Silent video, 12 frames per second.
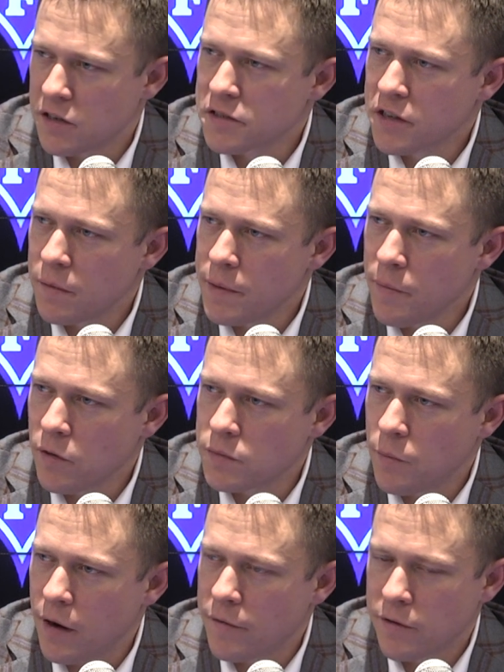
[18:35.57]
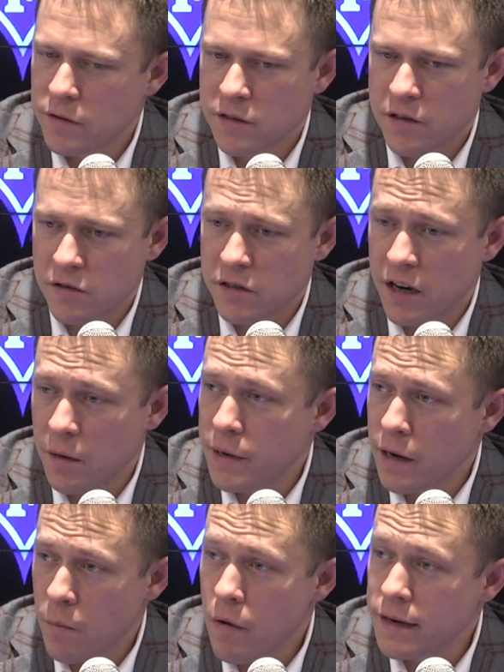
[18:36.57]
there's going to be multiple efforts. There's going to
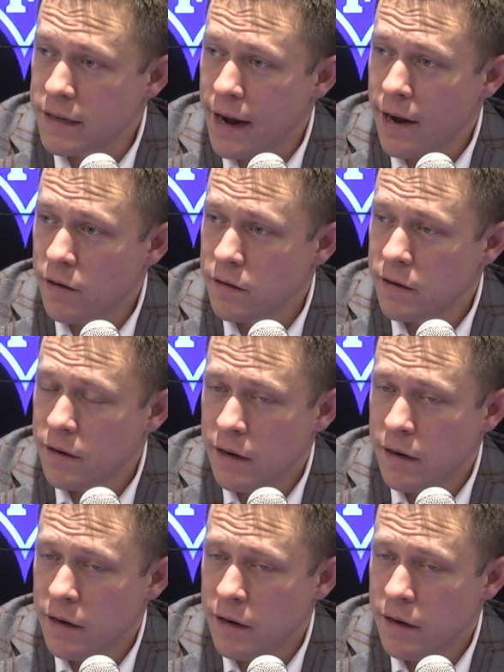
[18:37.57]
be a breakdown.